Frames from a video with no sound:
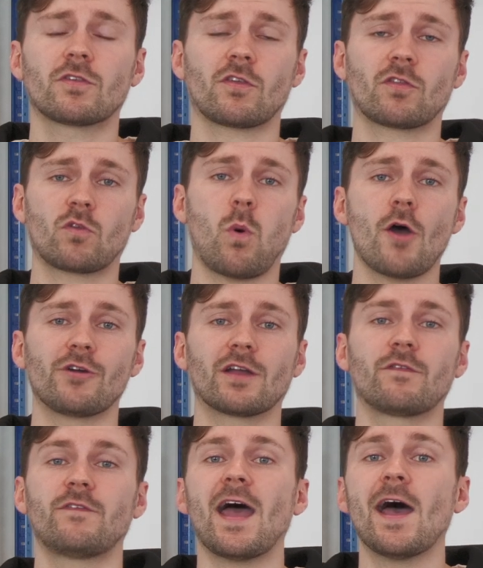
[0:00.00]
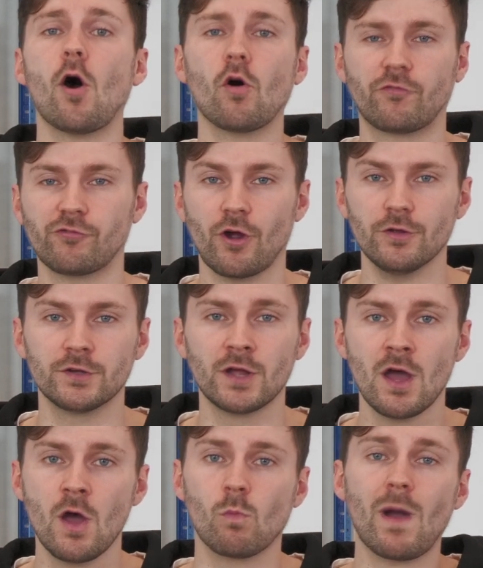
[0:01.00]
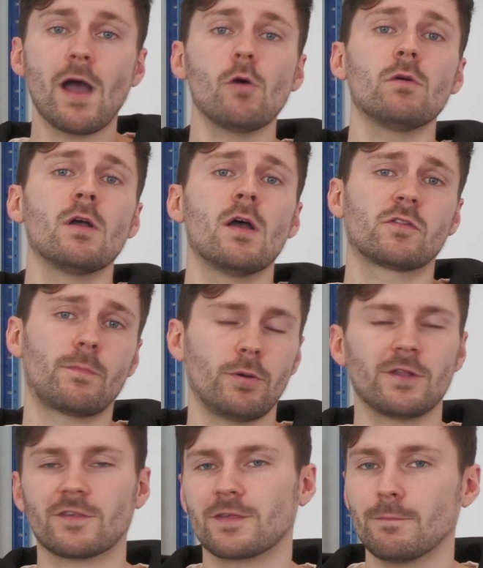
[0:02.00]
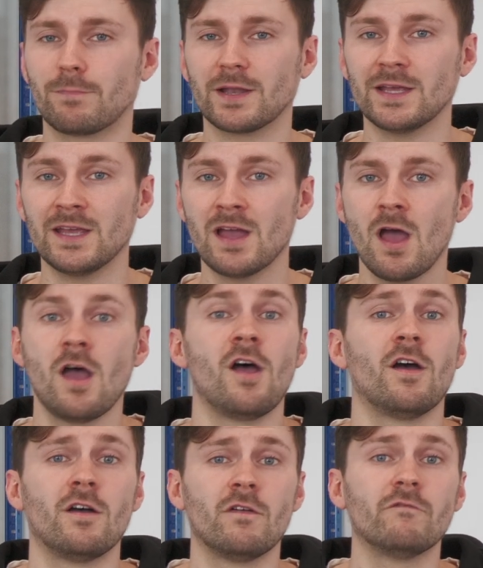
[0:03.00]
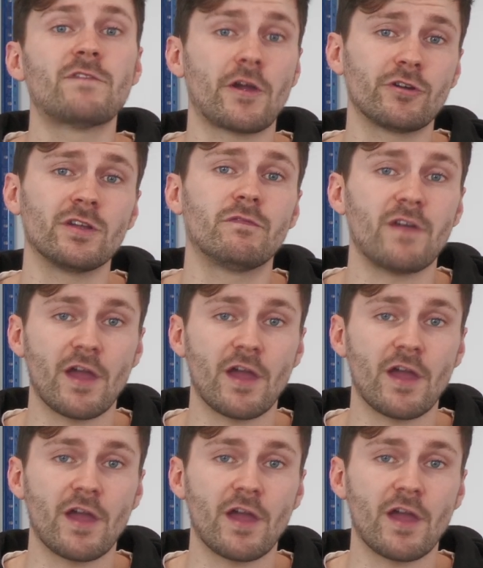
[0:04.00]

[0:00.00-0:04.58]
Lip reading: this Tuareg fare off-road? Well, to put it simply, very